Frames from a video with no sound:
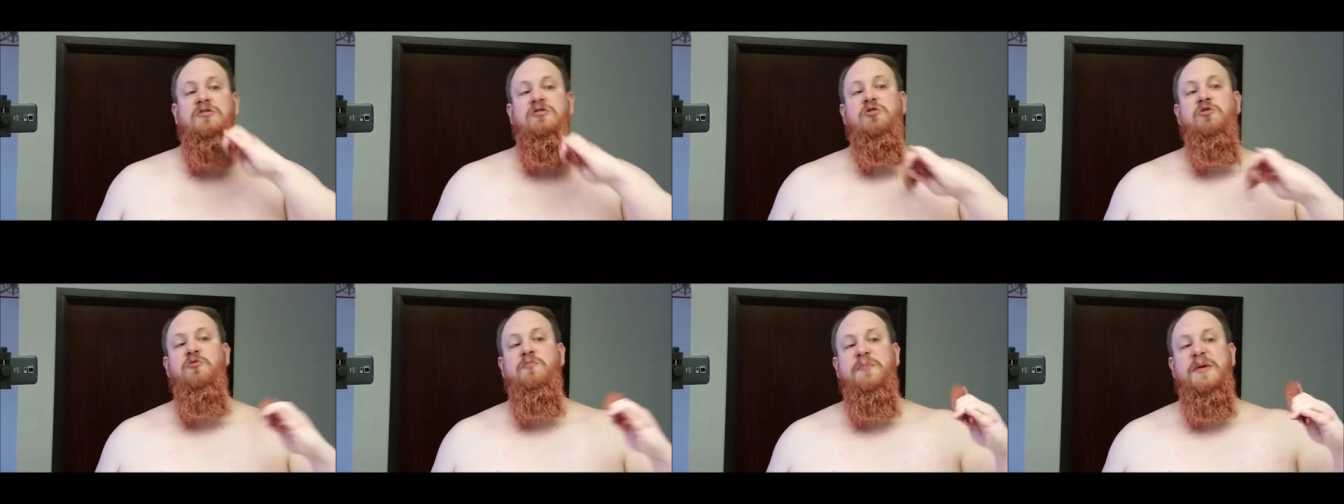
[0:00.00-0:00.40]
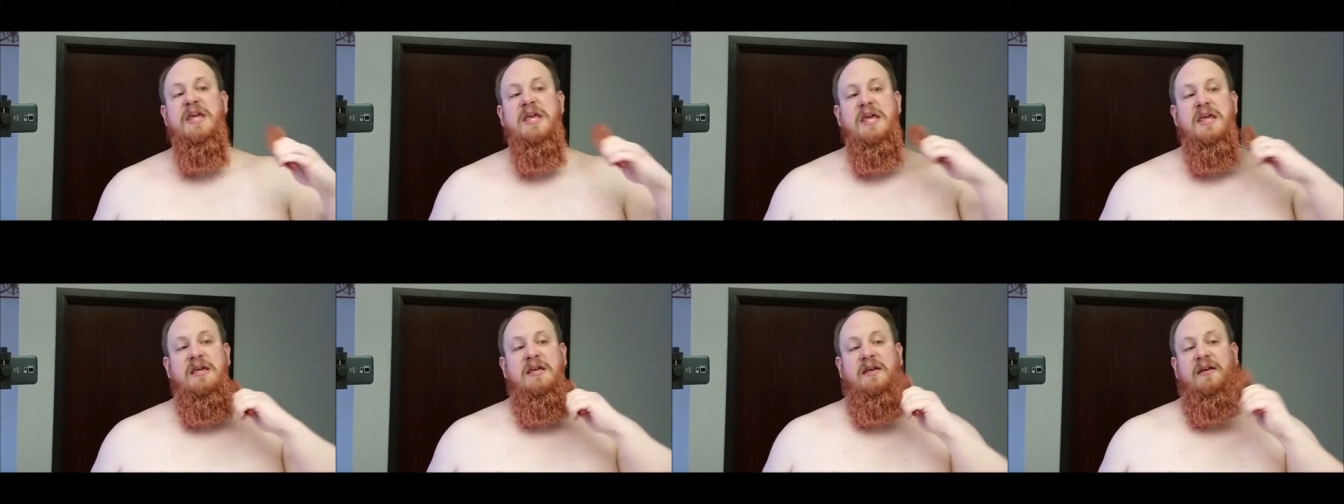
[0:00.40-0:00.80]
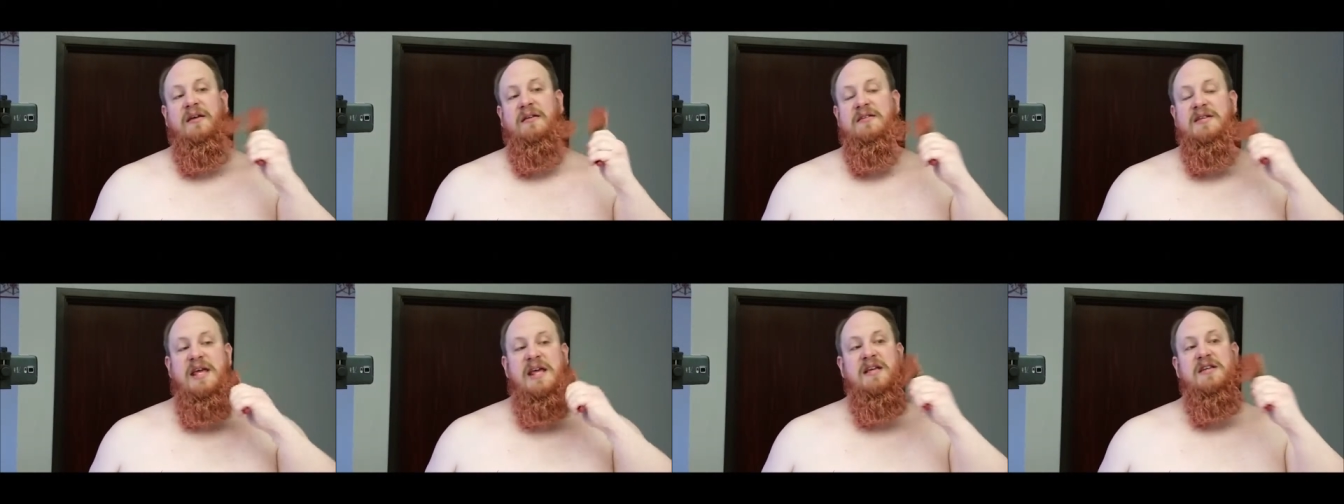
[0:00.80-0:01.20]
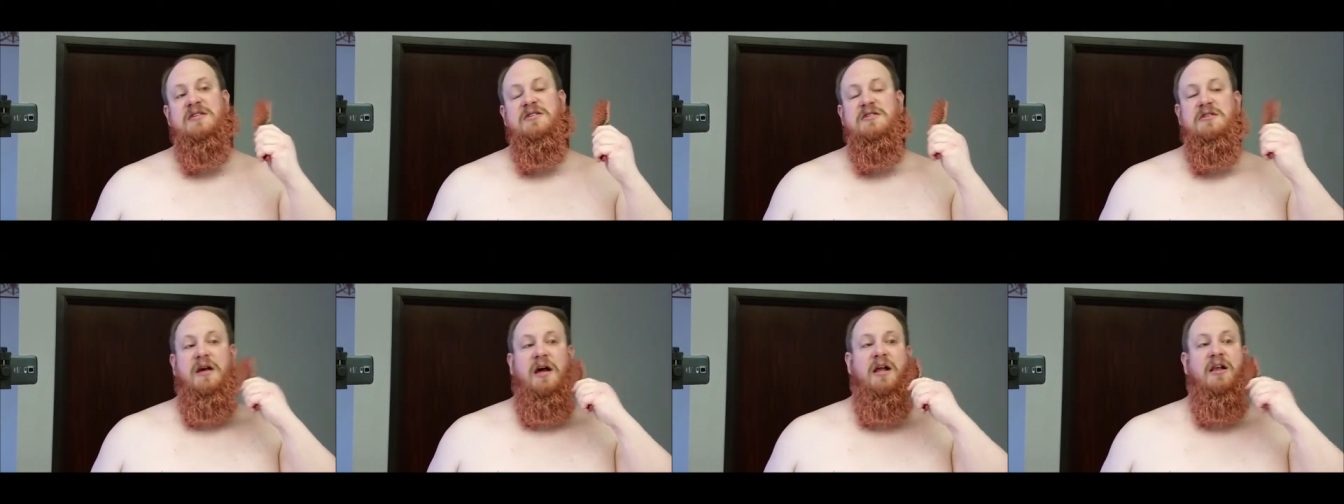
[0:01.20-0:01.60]
to be
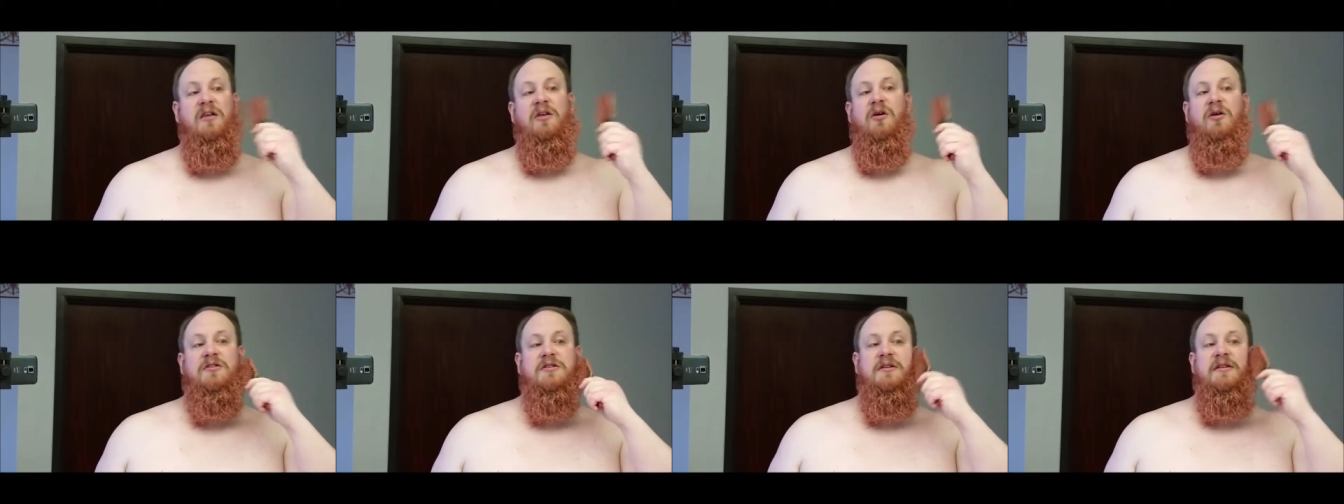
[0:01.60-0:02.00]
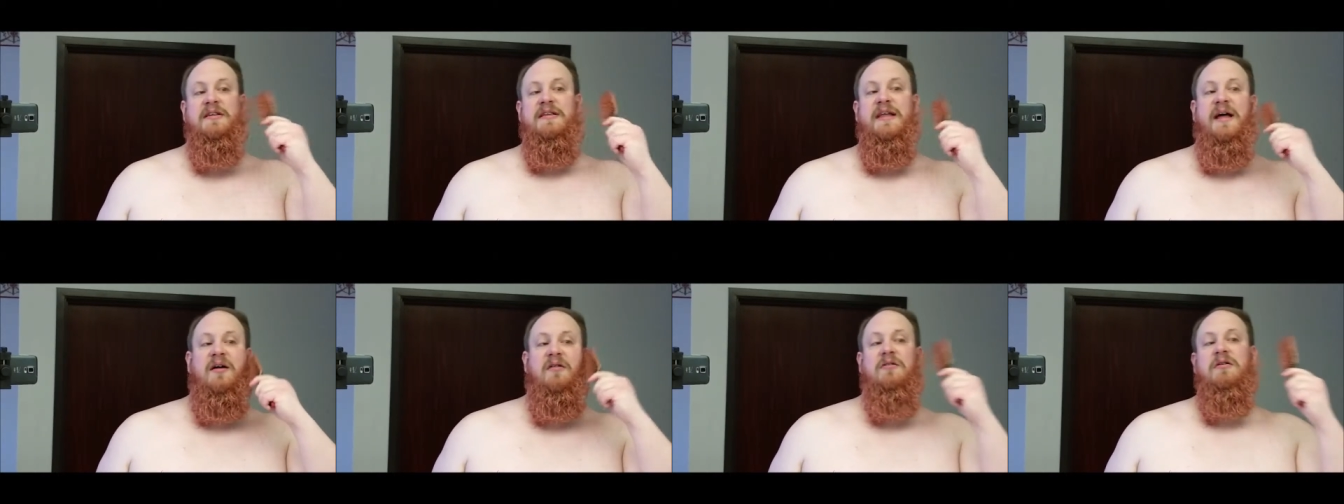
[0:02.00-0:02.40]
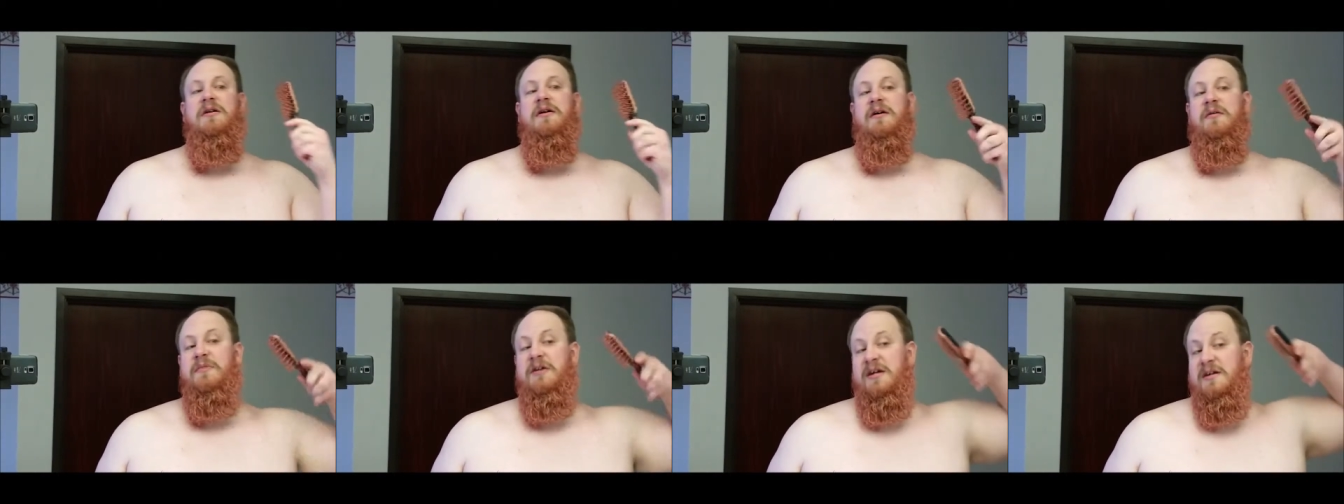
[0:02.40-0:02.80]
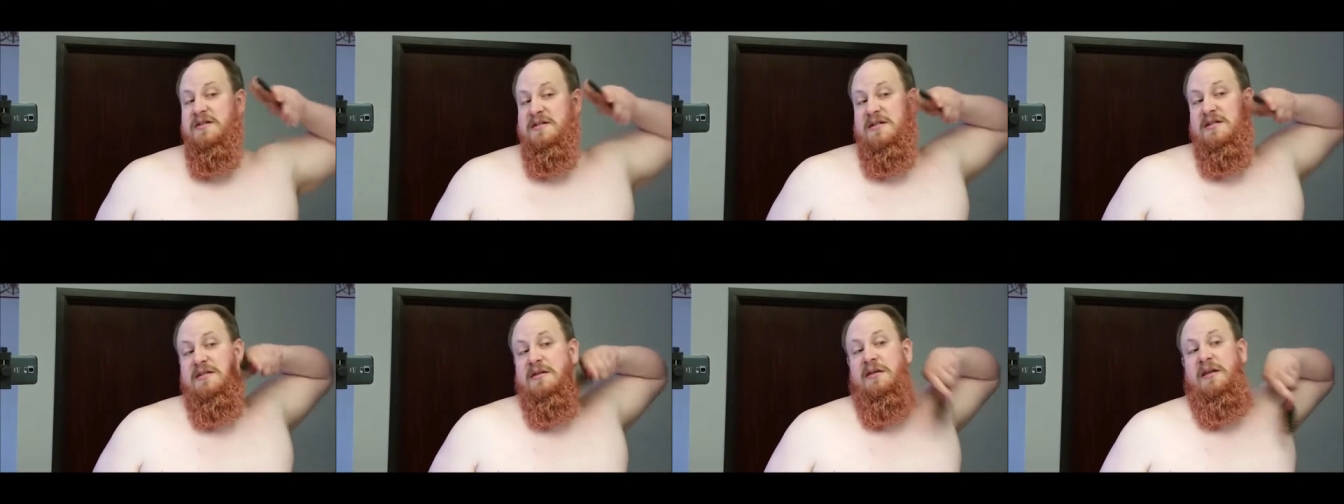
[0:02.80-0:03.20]
takes a lot longer
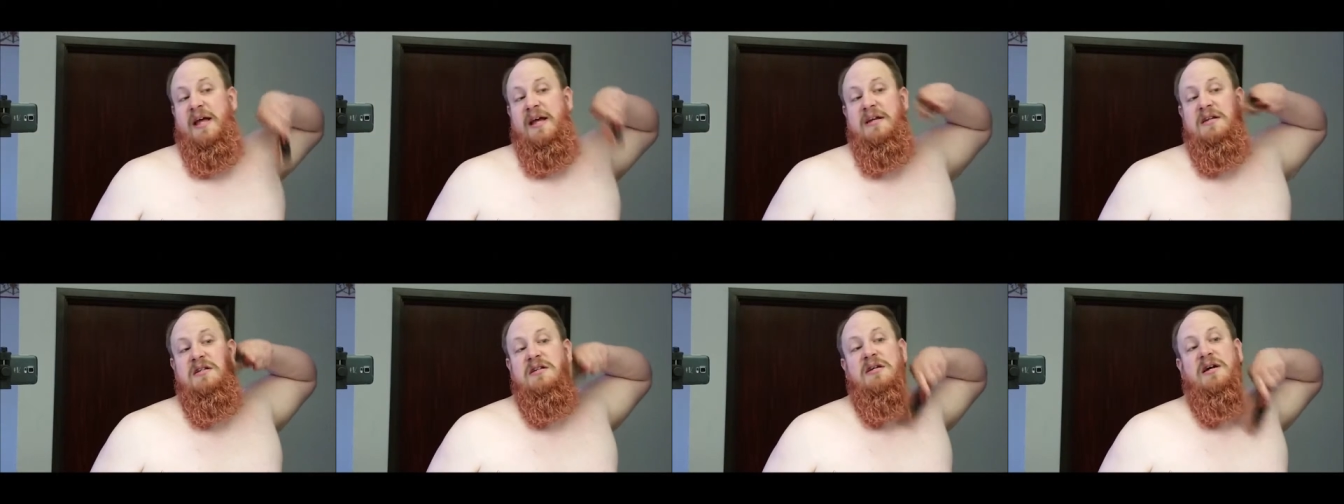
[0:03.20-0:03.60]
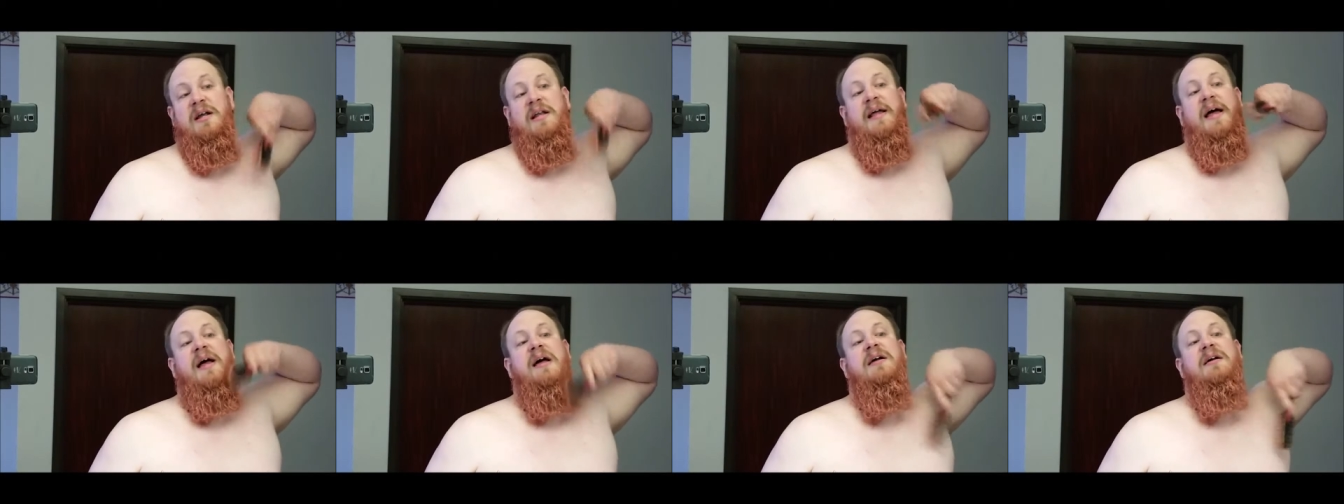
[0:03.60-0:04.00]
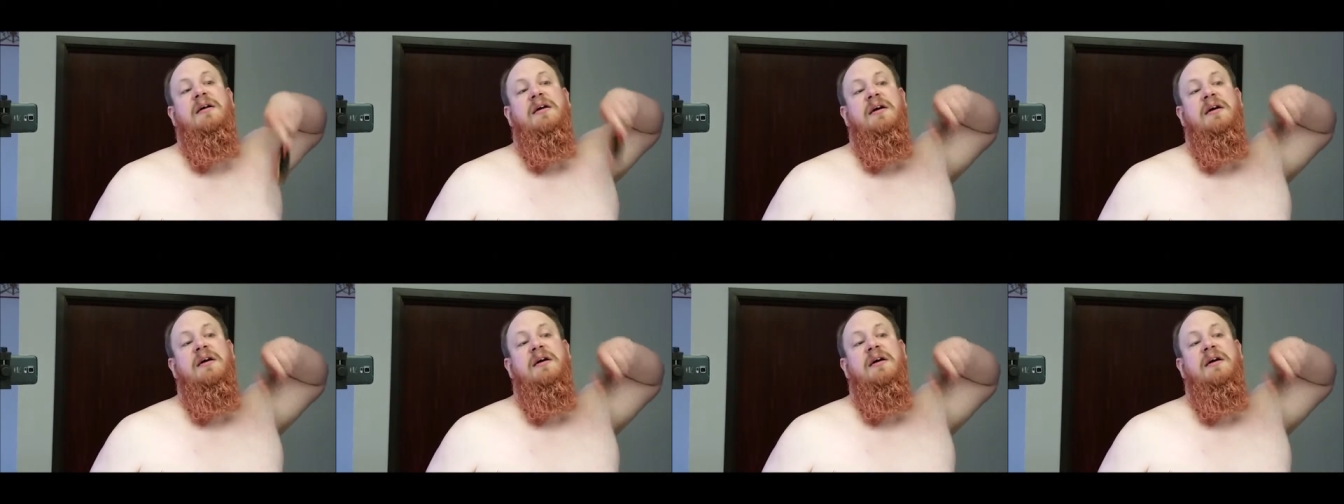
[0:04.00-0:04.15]
because it is a light color.